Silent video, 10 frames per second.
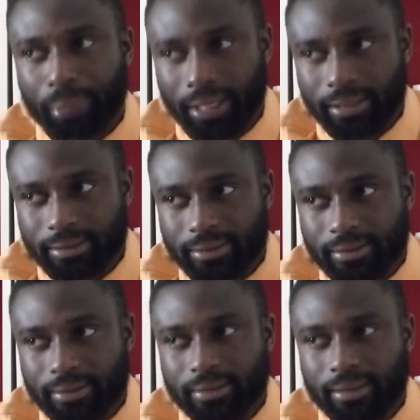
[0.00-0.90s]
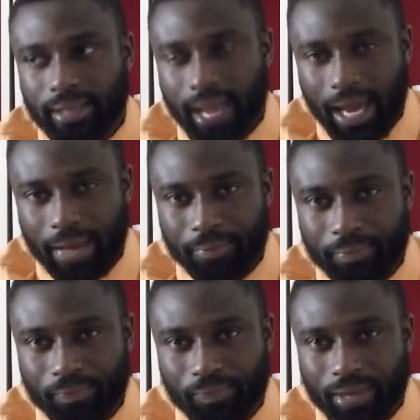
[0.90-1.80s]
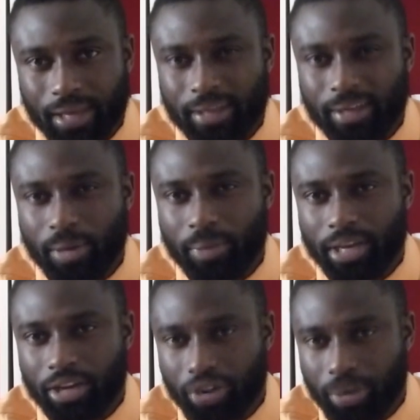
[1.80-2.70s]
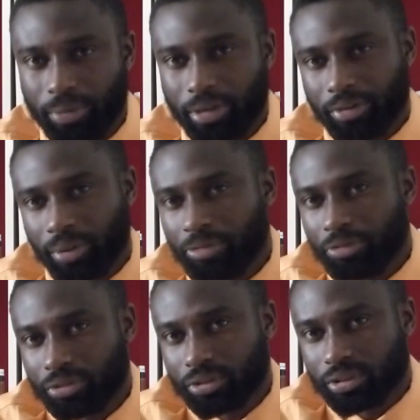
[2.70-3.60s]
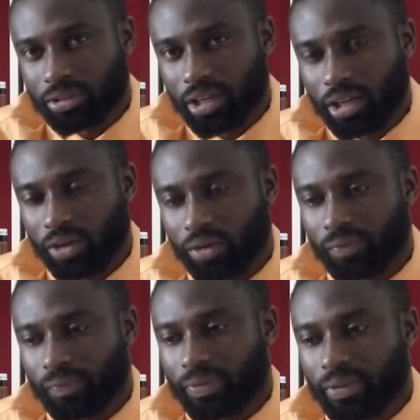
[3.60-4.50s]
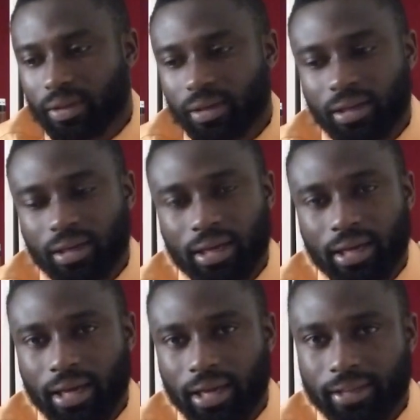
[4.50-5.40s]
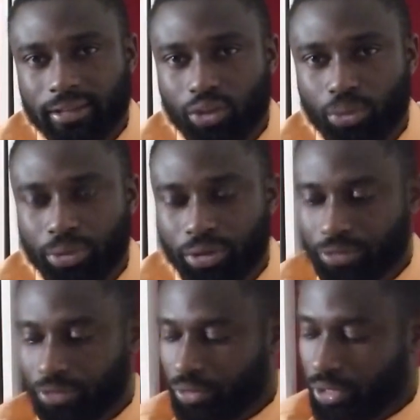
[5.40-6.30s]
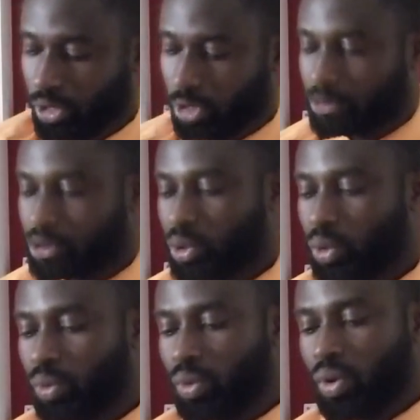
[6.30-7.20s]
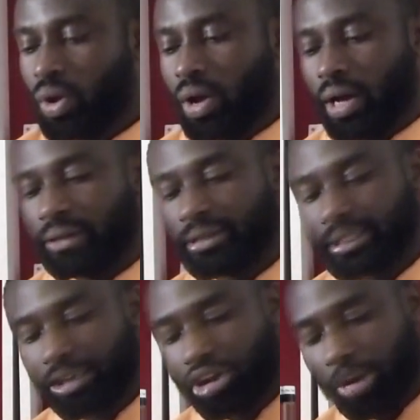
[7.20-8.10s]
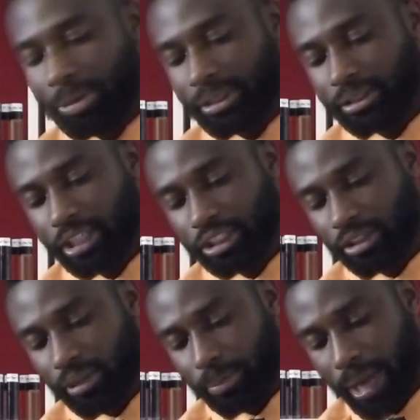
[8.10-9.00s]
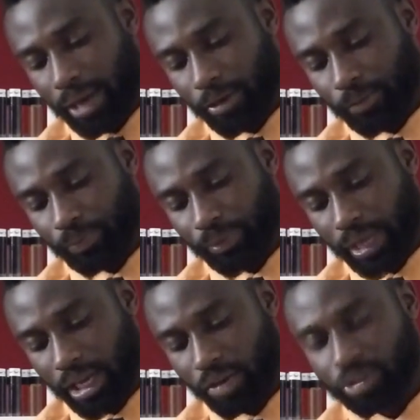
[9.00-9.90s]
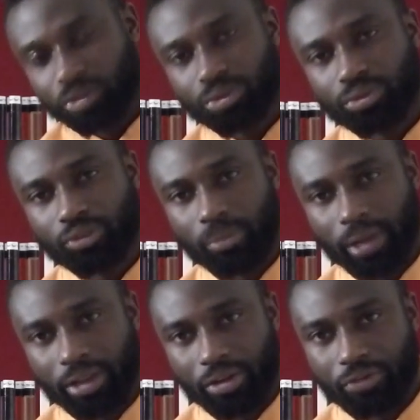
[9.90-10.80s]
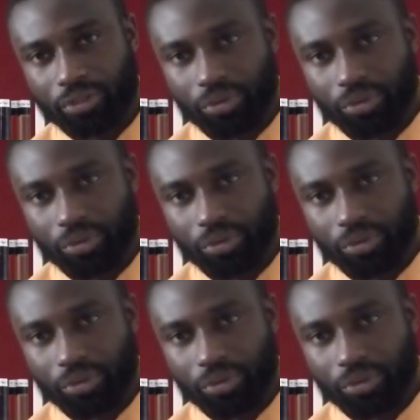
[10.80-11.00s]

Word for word: mint, lime, and maybe the grape, the grapefruit. You know, it is so beautiful. You know, so just a quick presentation of the bottle. Like I always do for my new